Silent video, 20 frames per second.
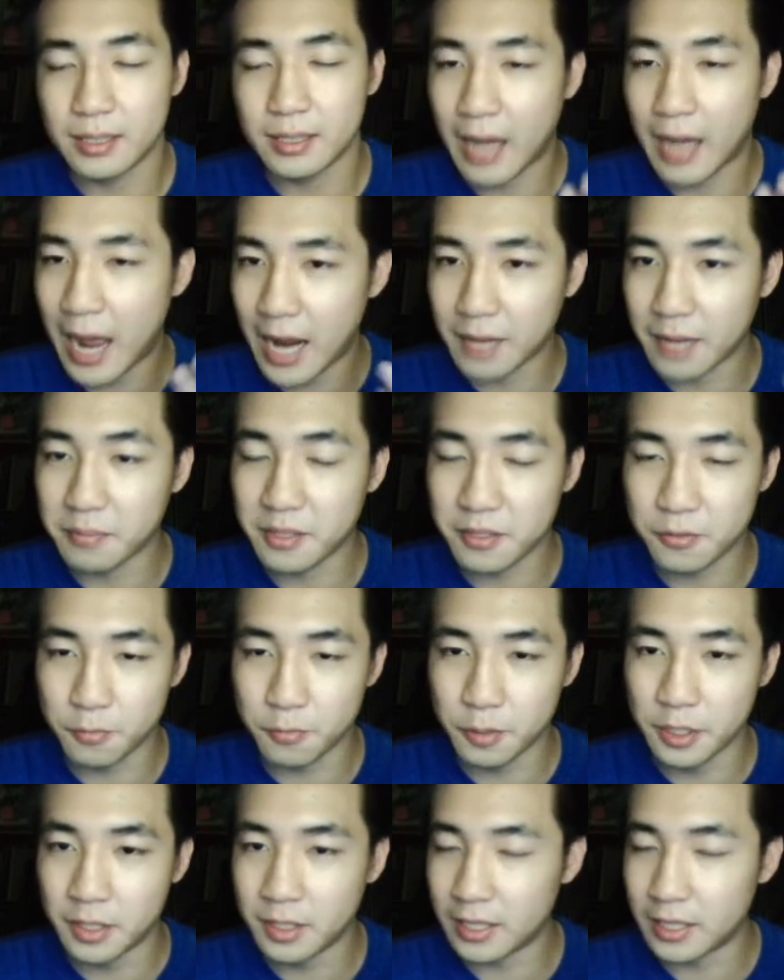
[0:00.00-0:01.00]
The hype is
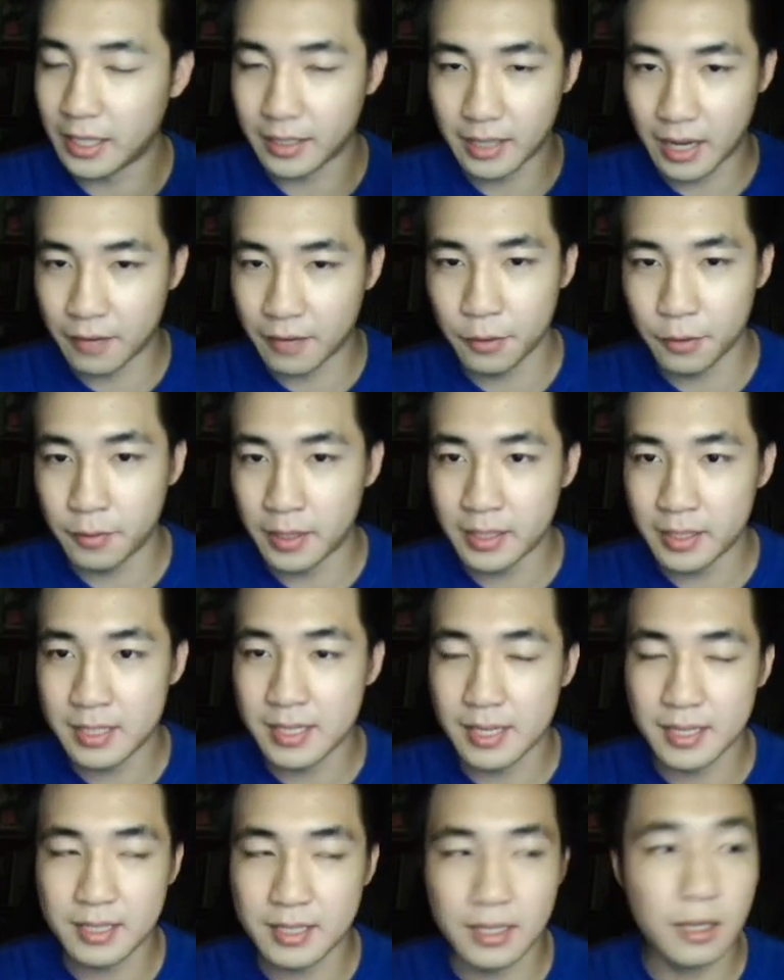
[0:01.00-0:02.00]
real. Like, everyone
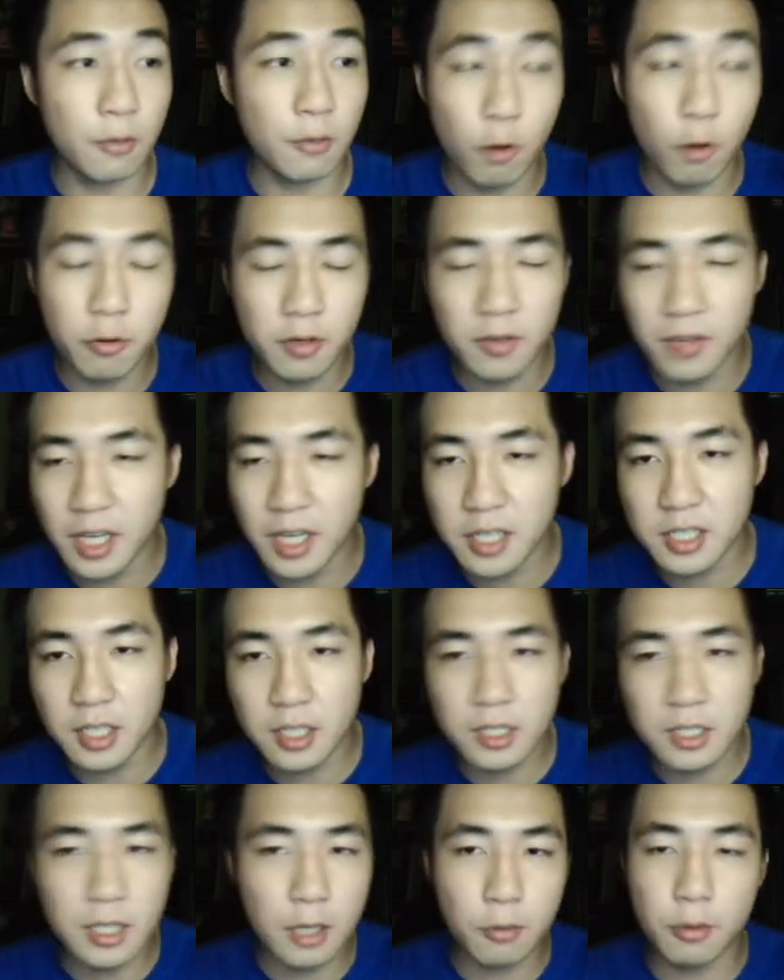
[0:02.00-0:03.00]
says, hey, Warrior of Light
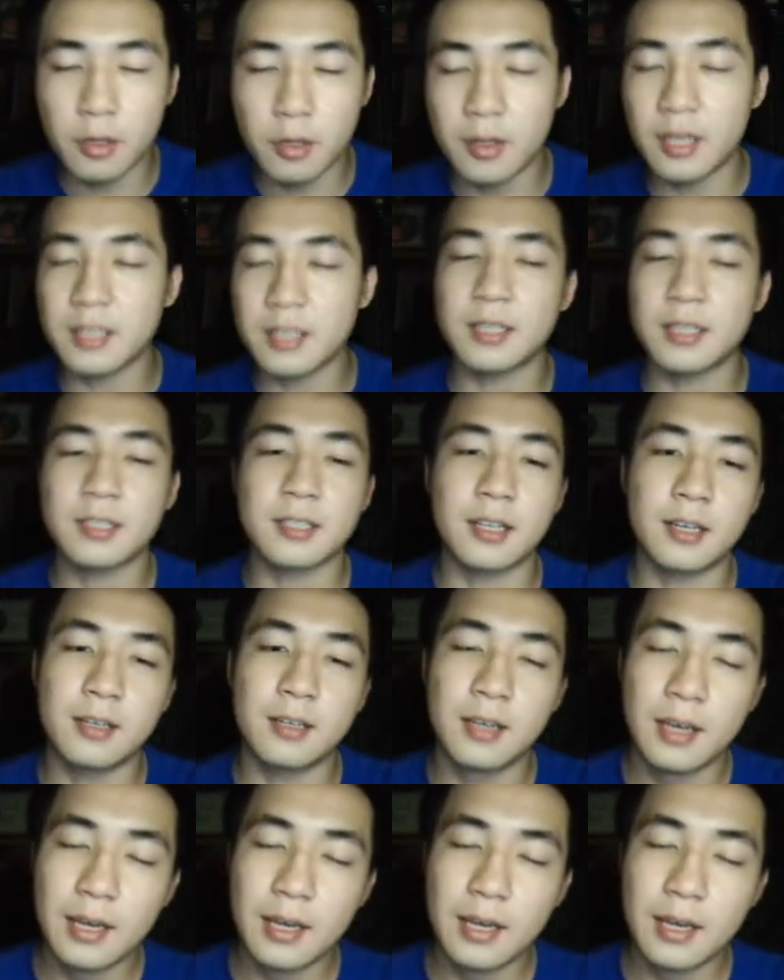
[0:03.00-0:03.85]
6 star, Warrior of Light 6 star.